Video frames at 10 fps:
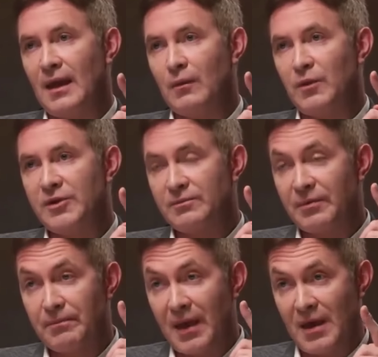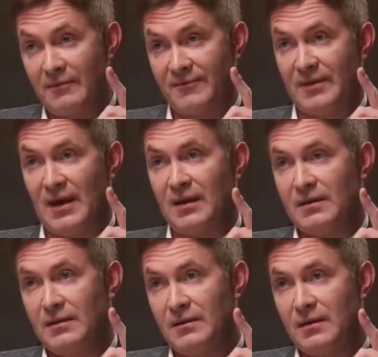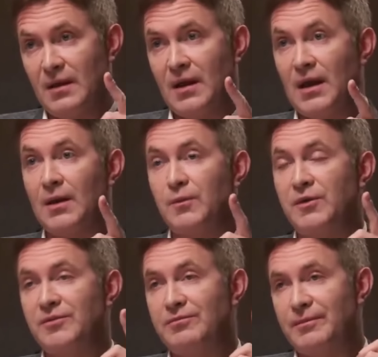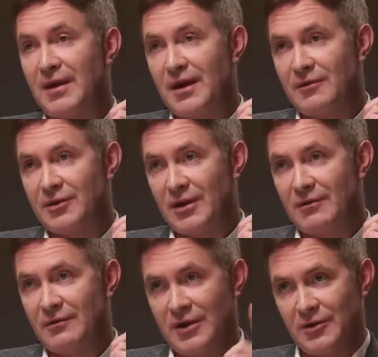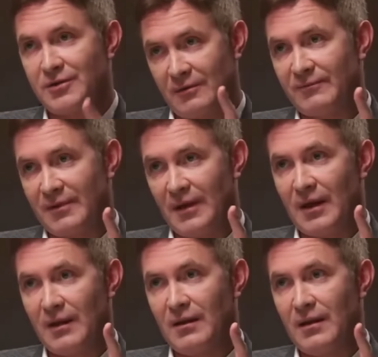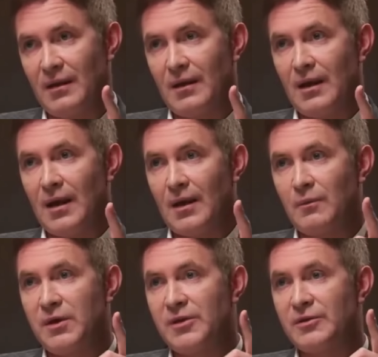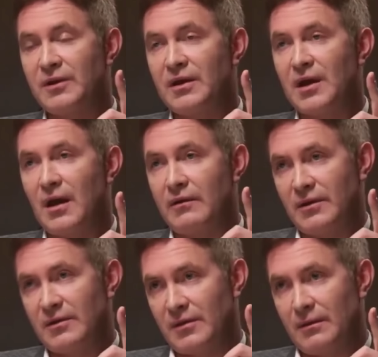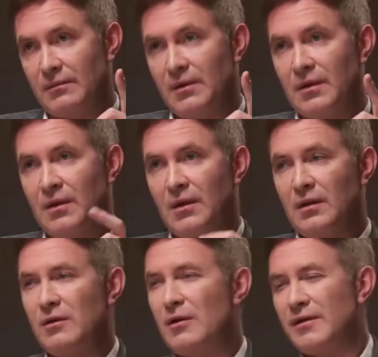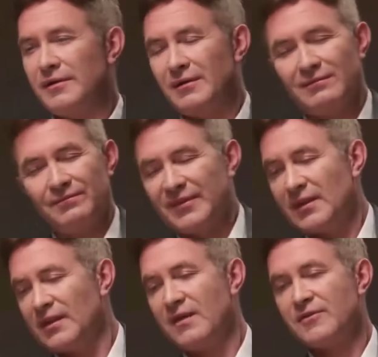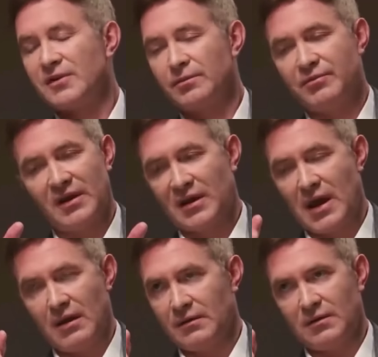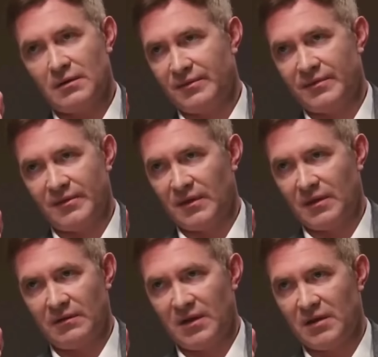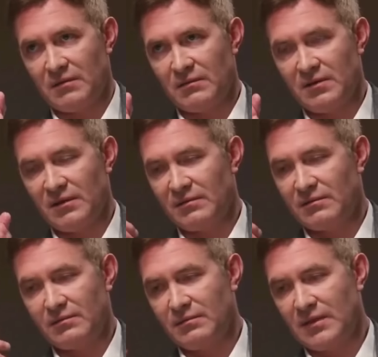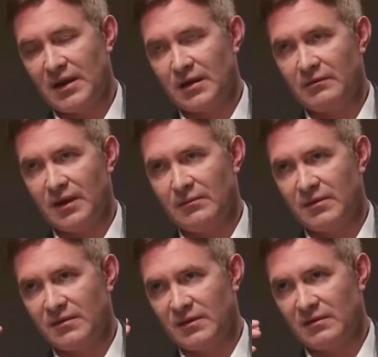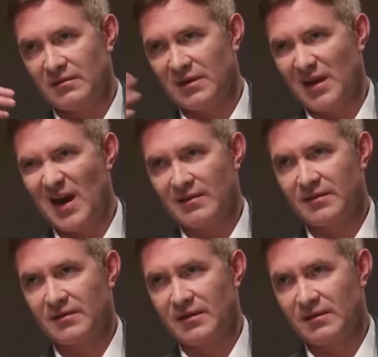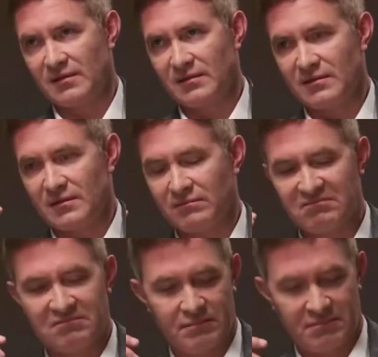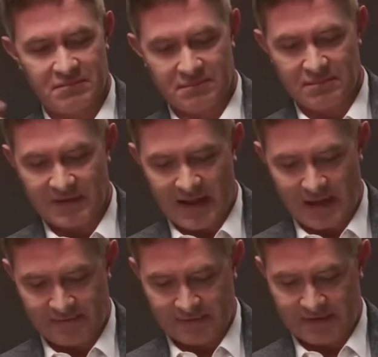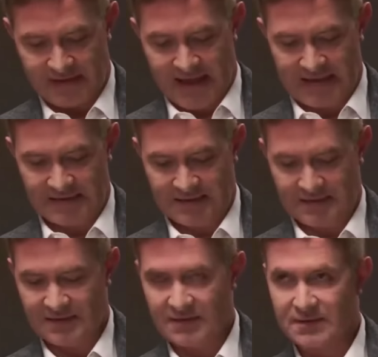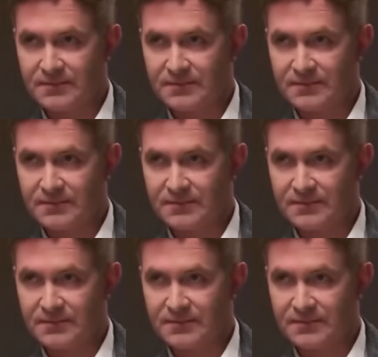And we should prepare for that, and we should prepare a generation for that. And we should encourage them, not, they've got to break out of the thing they're in, these ignoramuses, the narcissists, the navel gazers,